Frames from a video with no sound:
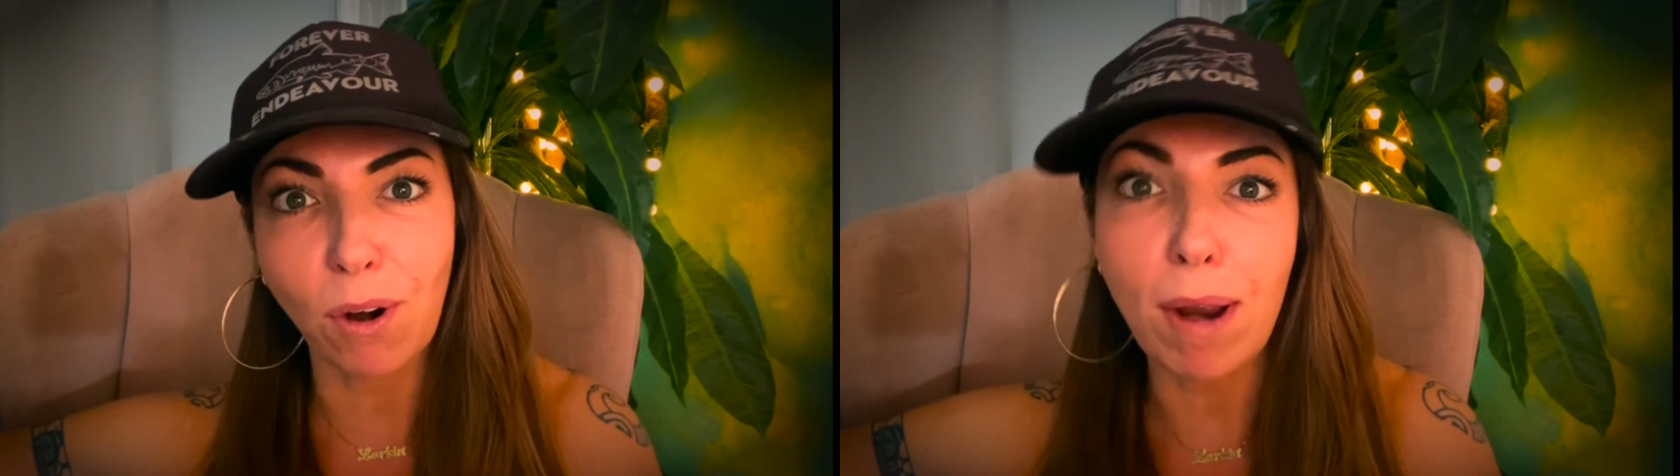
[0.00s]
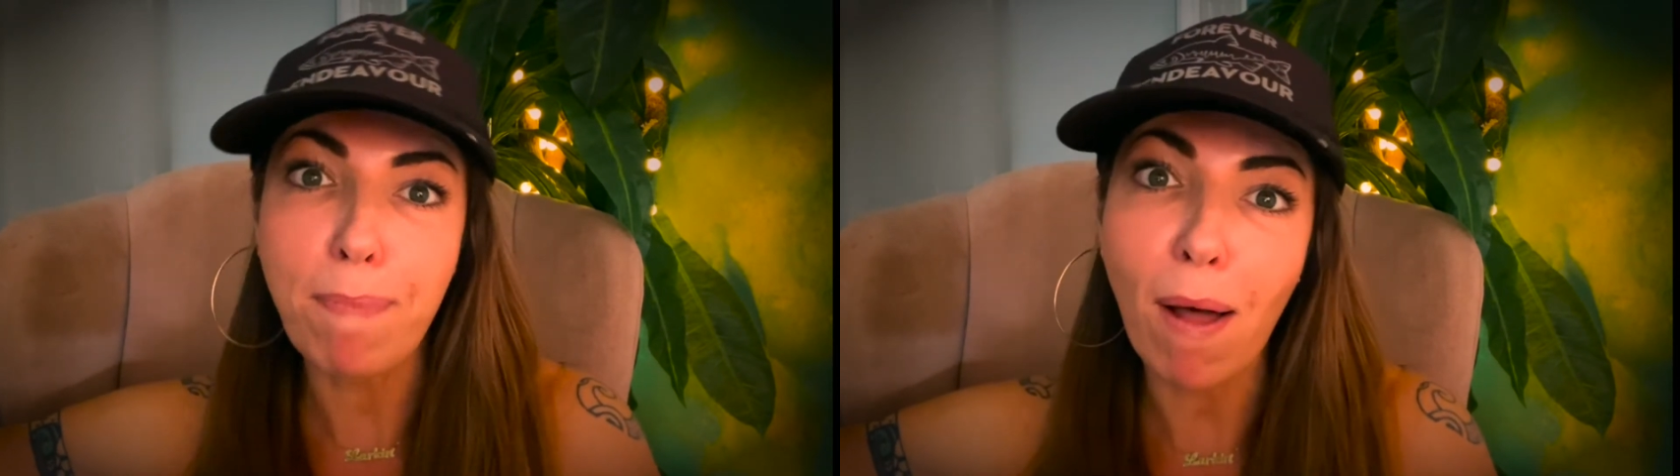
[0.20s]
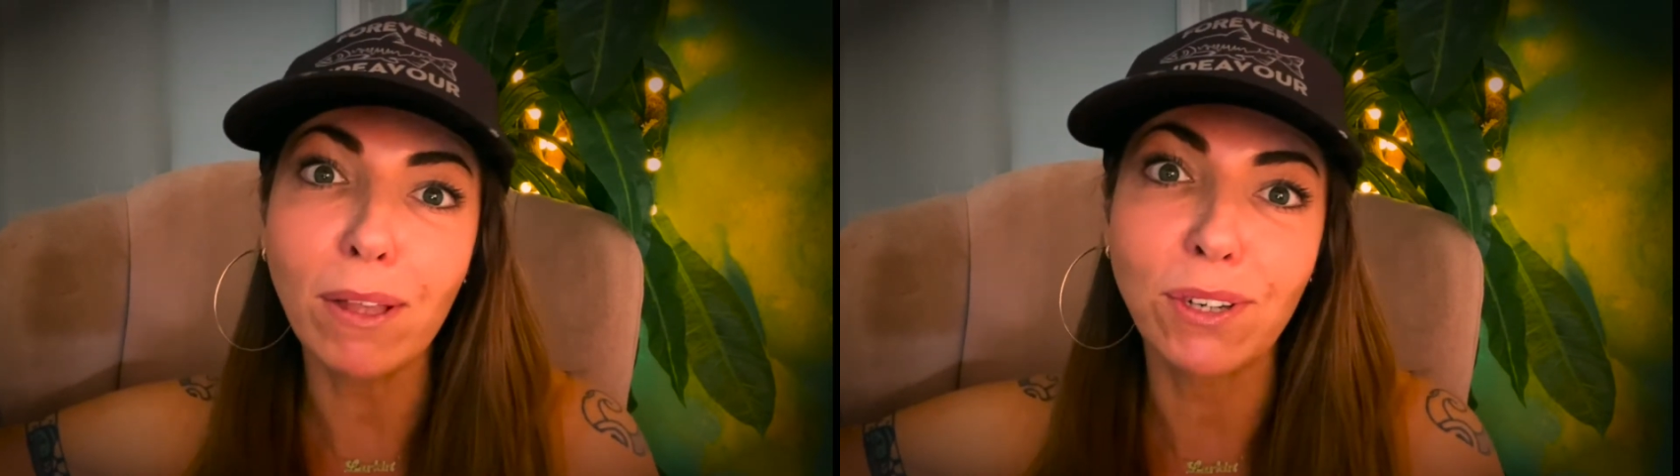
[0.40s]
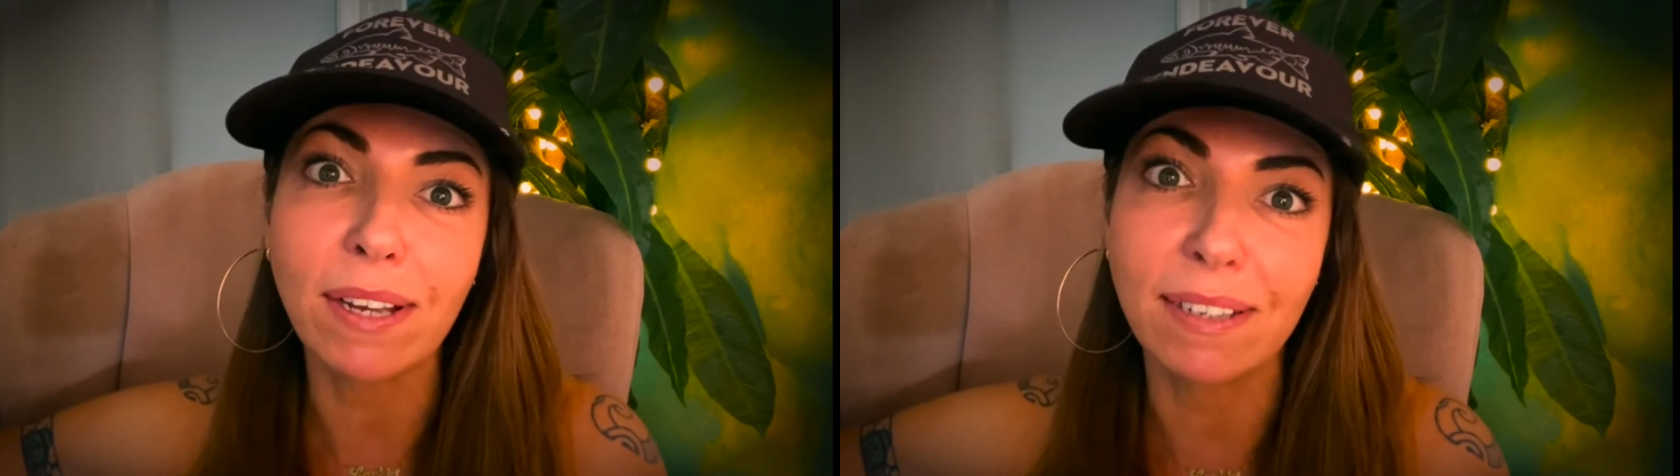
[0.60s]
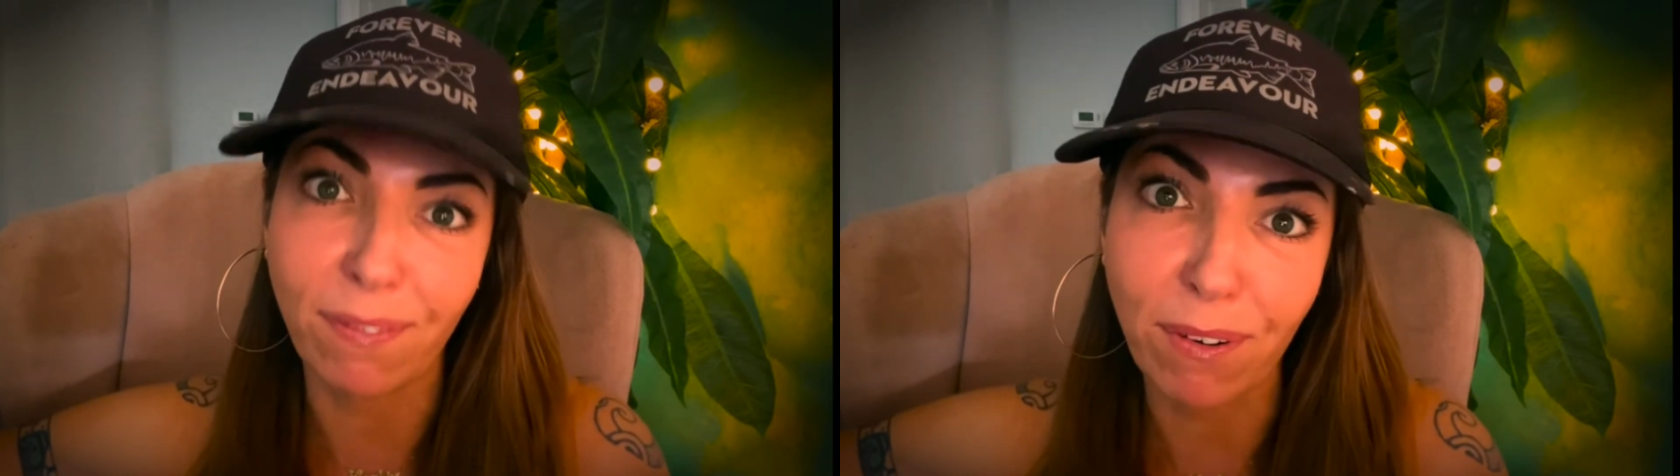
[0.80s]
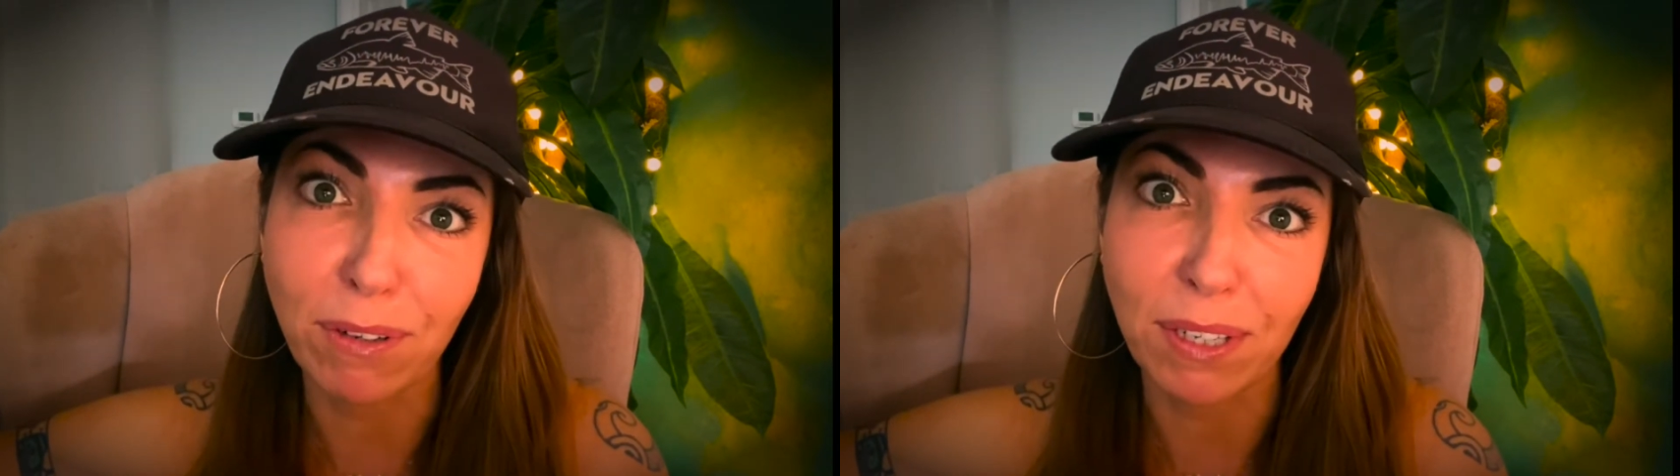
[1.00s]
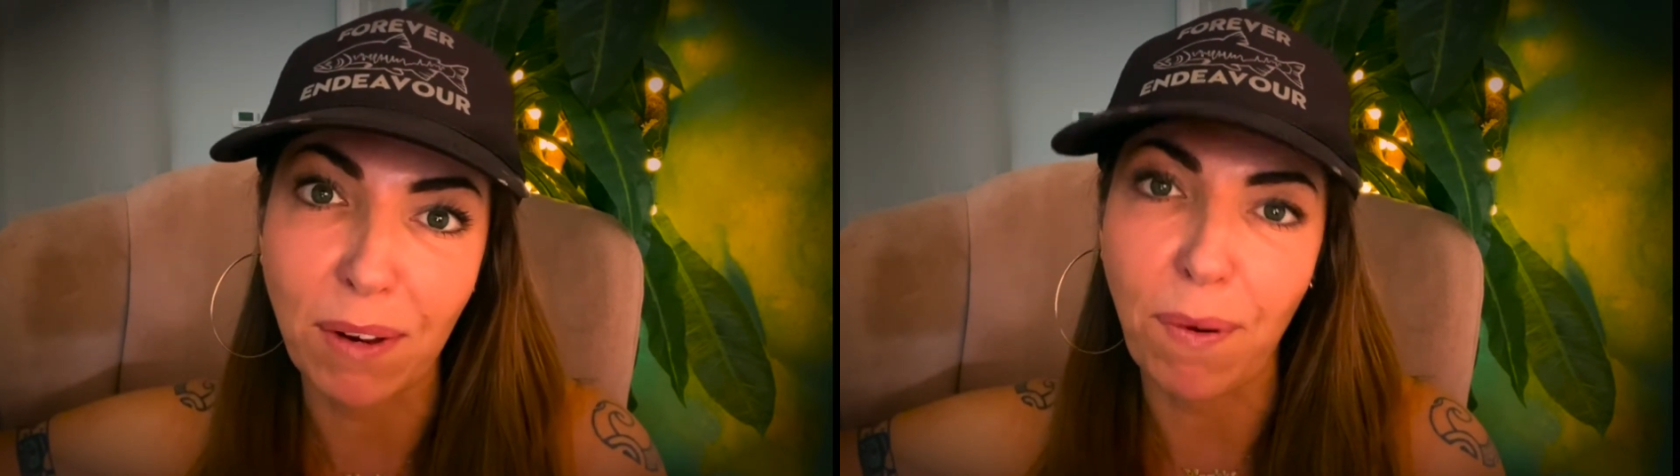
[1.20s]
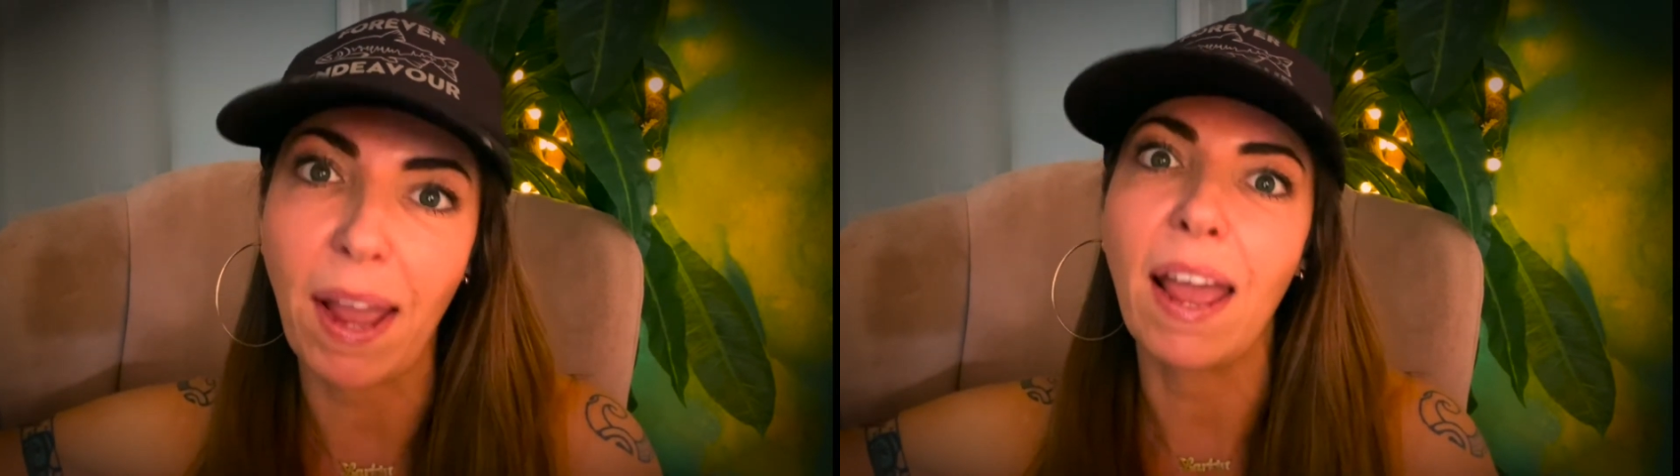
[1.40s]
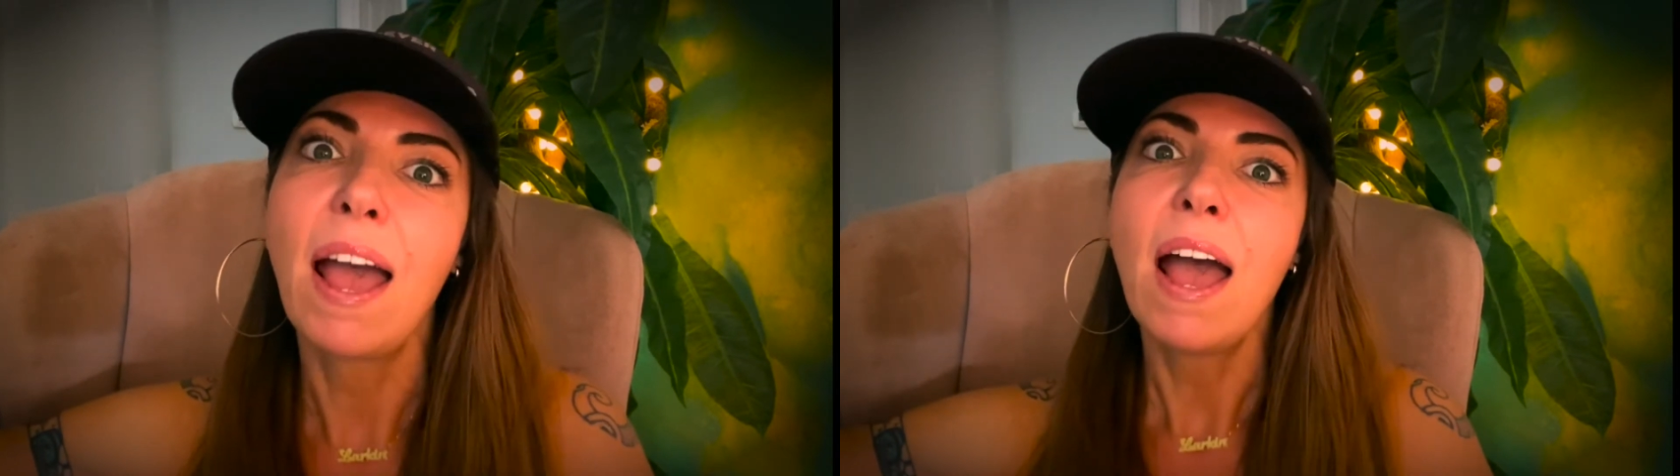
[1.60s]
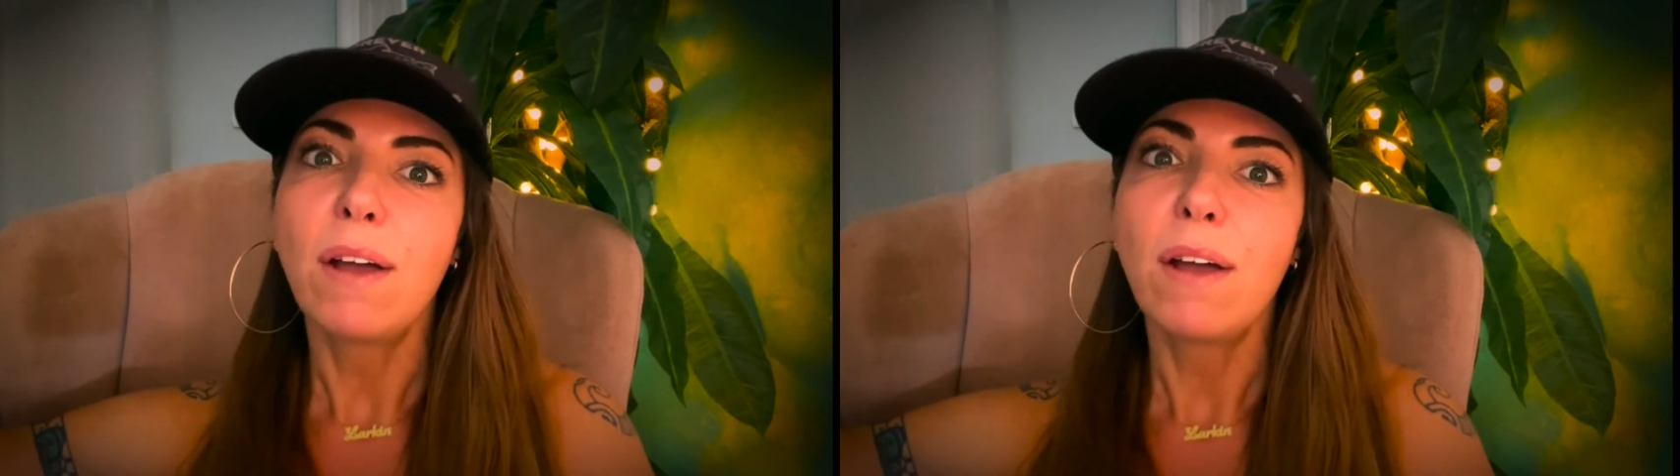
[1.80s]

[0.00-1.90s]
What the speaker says: or I apologized at first anyway.